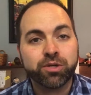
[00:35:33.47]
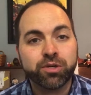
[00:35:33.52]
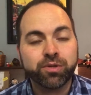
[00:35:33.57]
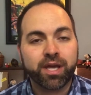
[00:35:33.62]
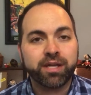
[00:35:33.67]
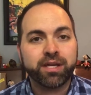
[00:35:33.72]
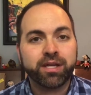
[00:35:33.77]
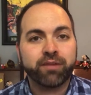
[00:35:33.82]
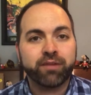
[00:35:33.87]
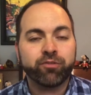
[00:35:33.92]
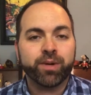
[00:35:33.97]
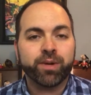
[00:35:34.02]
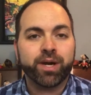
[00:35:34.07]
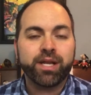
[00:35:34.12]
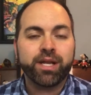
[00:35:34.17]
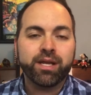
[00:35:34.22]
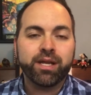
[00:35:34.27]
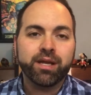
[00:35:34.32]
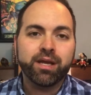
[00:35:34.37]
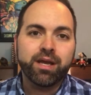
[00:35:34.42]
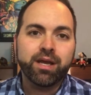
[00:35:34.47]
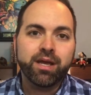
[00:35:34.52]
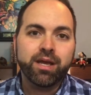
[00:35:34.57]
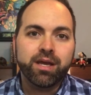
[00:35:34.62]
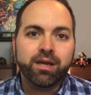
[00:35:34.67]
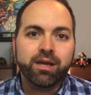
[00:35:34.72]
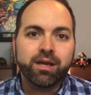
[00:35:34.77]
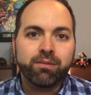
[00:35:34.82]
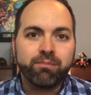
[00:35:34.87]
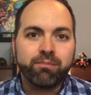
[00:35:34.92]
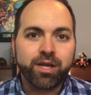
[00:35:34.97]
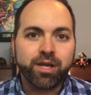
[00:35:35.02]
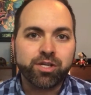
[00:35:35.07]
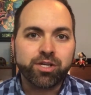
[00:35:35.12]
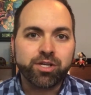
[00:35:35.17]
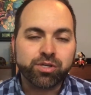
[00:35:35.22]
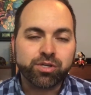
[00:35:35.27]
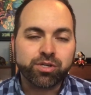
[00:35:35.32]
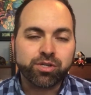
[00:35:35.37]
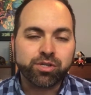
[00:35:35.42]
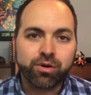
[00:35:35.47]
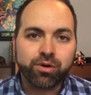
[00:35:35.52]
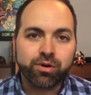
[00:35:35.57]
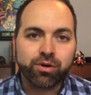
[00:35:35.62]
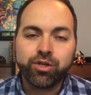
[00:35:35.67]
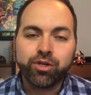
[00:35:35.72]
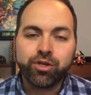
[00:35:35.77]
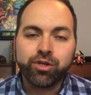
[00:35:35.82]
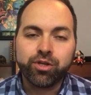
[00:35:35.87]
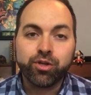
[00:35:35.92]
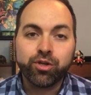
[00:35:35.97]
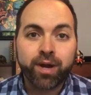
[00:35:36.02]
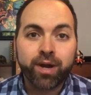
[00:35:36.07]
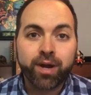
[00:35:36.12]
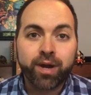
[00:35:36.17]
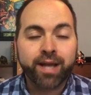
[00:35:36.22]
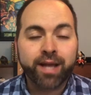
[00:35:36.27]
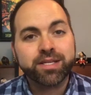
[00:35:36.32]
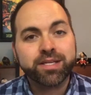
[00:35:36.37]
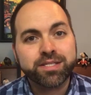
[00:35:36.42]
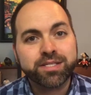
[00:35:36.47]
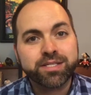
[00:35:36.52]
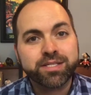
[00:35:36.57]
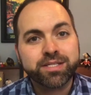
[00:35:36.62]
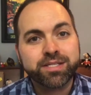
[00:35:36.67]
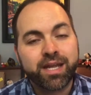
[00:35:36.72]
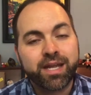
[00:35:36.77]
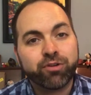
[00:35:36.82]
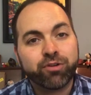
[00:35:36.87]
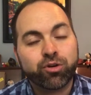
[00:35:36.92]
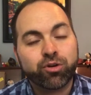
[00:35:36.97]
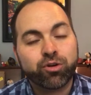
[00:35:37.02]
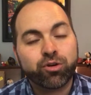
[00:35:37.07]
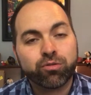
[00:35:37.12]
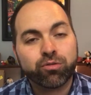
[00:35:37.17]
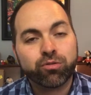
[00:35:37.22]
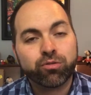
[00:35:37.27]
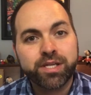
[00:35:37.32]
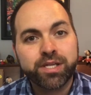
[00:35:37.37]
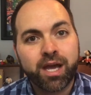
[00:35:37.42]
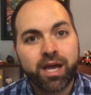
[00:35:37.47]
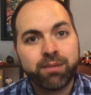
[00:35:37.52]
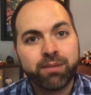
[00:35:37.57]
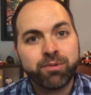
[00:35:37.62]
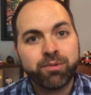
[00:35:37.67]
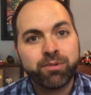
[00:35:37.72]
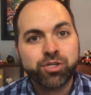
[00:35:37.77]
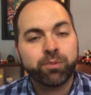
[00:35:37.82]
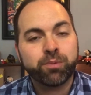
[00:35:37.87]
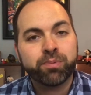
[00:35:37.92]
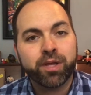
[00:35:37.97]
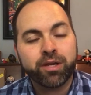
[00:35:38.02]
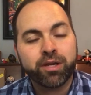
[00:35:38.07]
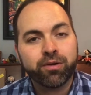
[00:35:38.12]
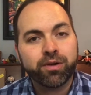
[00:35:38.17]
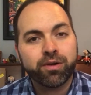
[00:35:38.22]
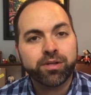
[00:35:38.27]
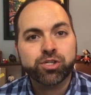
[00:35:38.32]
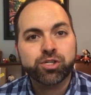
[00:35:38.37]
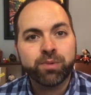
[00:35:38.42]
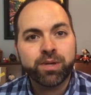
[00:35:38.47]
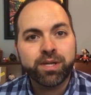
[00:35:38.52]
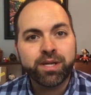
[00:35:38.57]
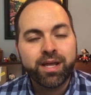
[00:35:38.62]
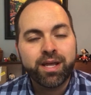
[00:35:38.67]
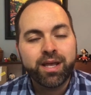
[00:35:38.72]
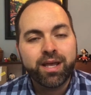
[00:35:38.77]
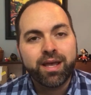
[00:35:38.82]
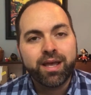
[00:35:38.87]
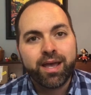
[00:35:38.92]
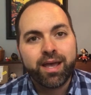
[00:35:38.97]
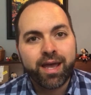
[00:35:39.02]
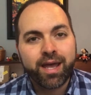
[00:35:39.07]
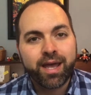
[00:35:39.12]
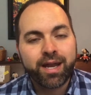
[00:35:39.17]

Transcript: Until then, everybody, make sure you practice and have a great time. Enjoy playing your instrument.